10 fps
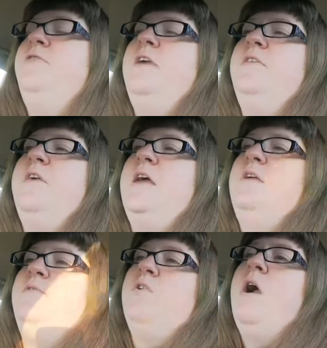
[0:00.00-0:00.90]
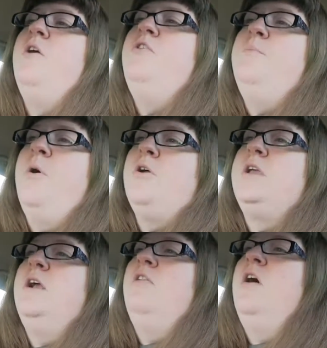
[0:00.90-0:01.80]
think that if you're out in the
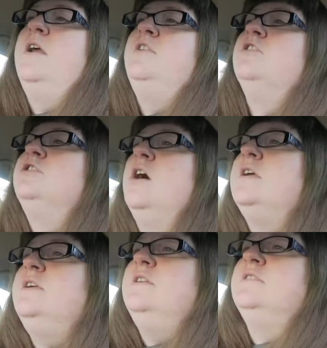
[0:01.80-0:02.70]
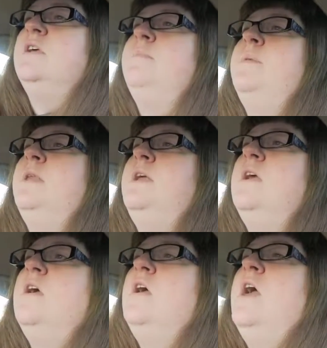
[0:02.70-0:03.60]
parking lot and you're talking to somebody,
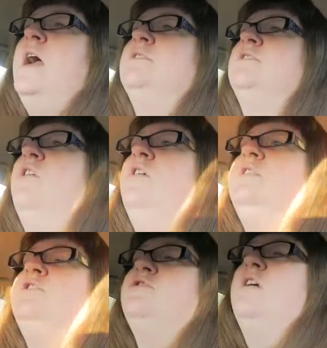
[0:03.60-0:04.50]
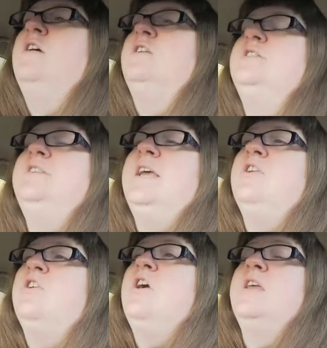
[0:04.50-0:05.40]
as long as you're not going to say
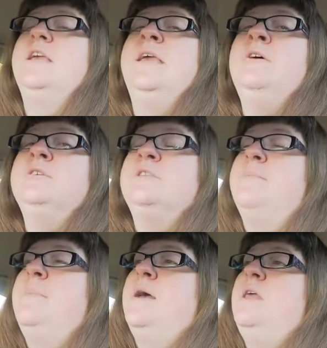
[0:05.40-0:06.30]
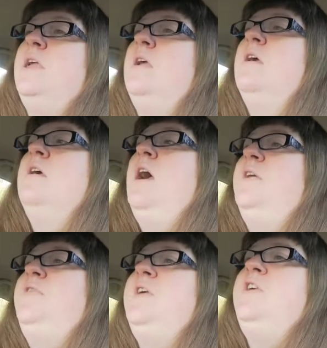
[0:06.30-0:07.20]
you're going to kill somebody,
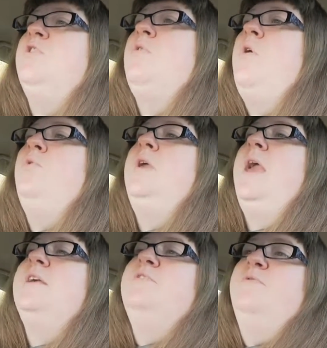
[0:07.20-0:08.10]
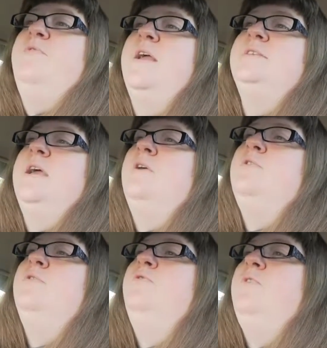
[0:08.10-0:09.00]
I think you're okay to vent how
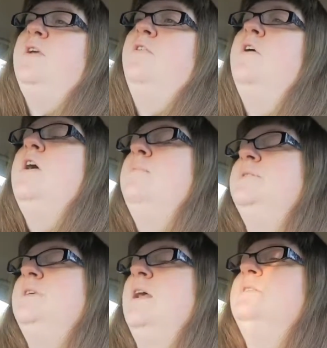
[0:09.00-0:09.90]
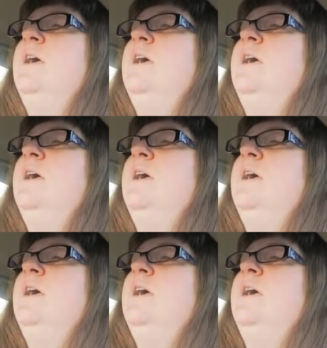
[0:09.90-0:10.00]
you feel. Besides,